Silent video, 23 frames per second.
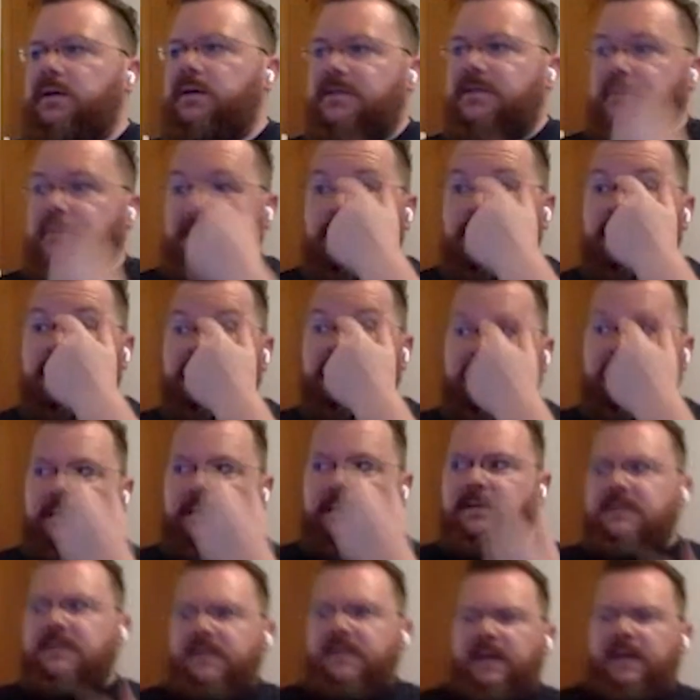So the question
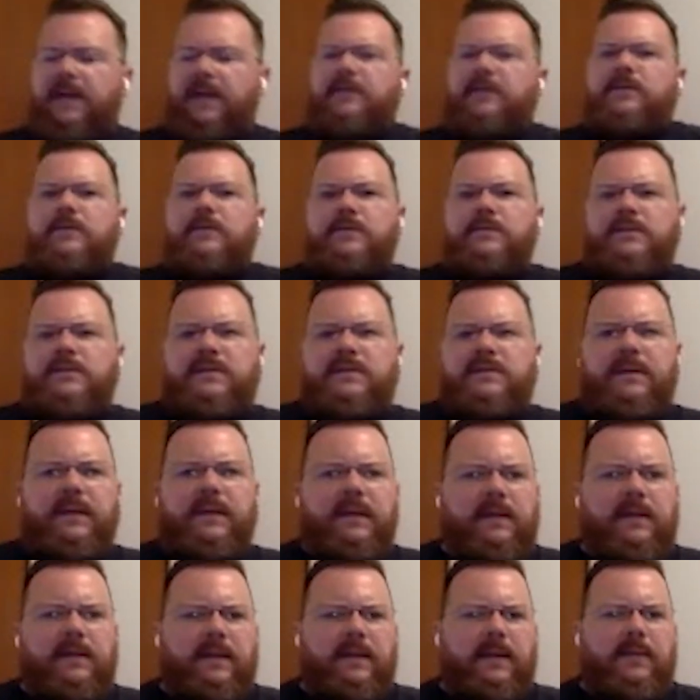is, can you use
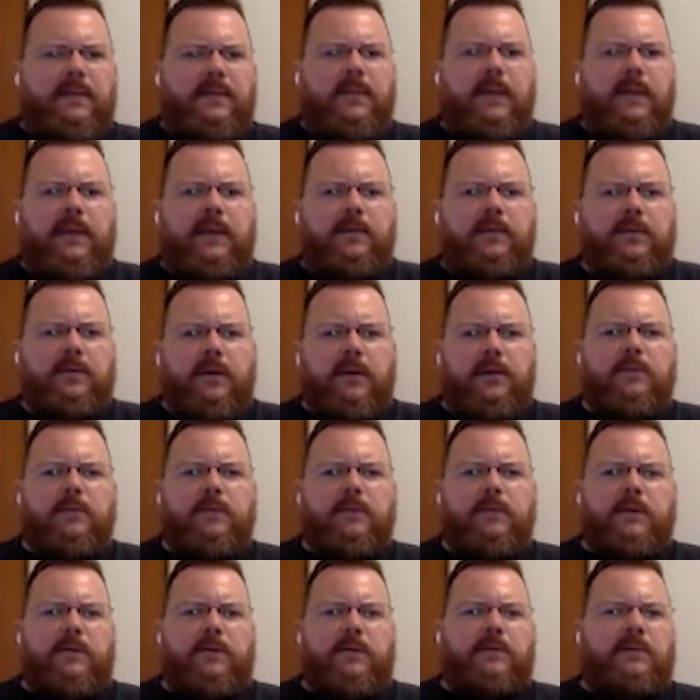Linkname in your own
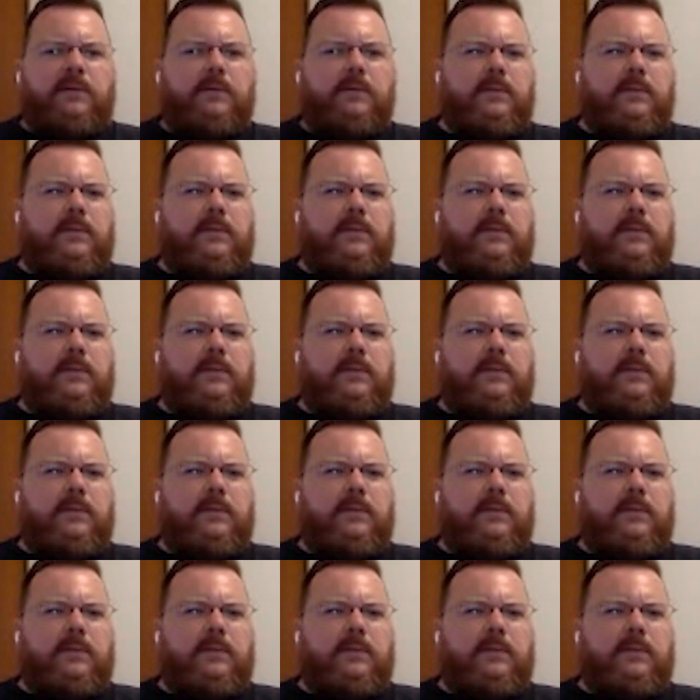code?